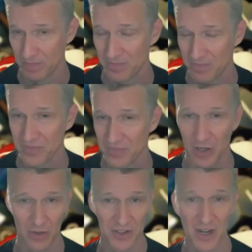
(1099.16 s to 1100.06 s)

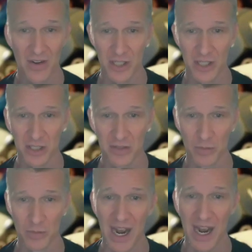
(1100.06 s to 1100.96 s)
Their initiative would be
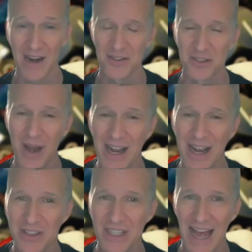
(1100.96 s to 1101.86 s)
higher. So you
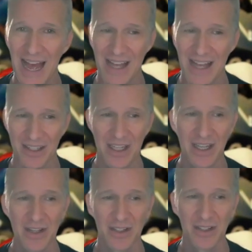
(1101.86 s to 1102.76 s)
actually had
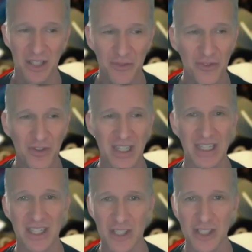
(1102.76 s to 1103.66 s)
different
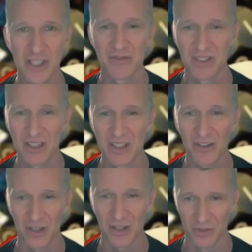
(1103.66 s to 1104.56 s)
initiative
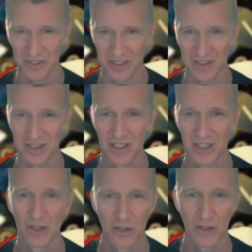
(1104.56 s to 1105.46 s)
difficulties
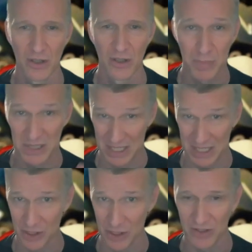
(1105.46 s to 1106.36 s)

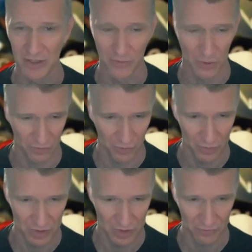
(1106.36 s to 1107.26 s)
potentially for
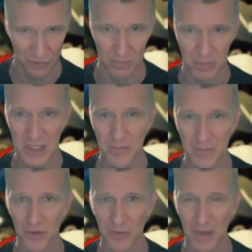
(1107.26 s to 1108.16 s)
different people
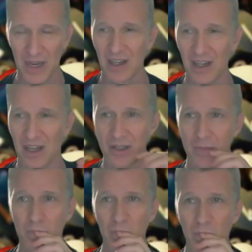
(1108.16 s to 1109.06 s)
depending on
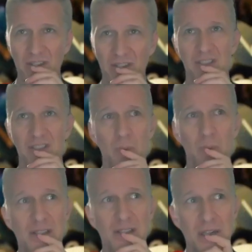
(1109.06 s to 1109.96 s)
the
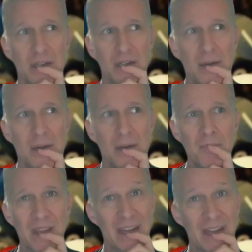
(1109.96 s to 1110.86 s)
situation.
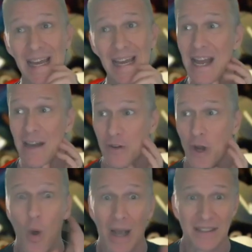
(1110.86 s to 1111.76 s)
And again, I have no
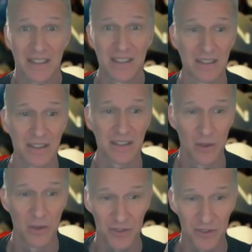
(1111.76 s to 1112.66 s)
idea,
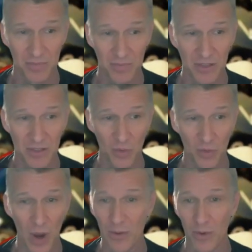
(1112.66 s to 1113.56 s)
if the
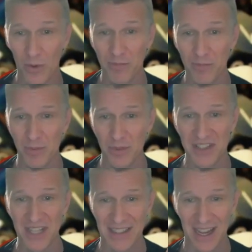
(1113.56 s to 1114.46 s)
White Wolf people
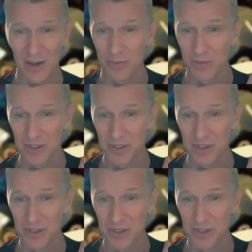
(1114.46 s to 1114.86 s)
sat down with